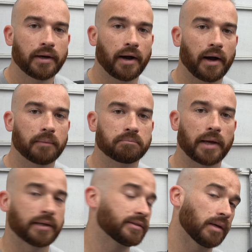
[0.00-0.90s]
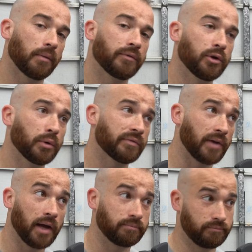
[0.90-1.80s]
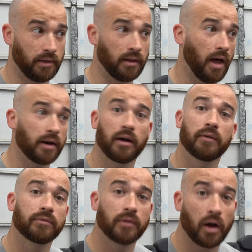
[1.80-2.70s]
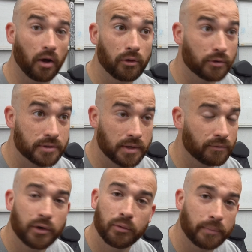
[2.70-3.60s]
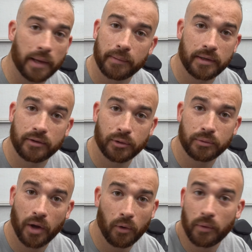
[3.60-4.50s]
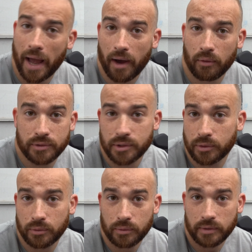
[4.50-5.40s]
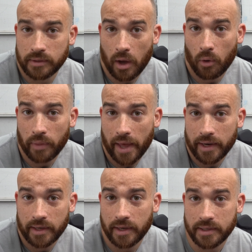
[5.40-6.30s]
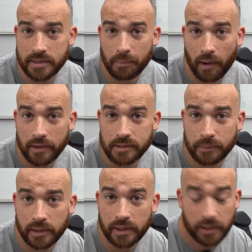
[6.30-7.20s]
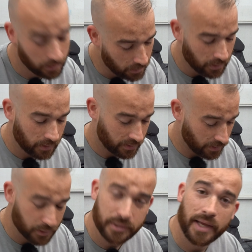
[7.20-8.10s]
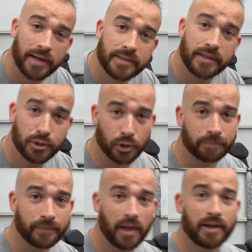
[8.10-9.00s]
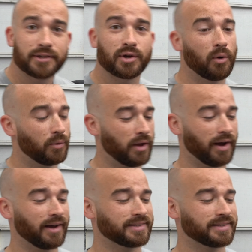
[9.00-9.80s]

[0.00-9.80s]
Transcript: um, and some of you, if not a lot of others of you, maybe do know how to know that it is a possibility. I think I just had a seizure. So uh,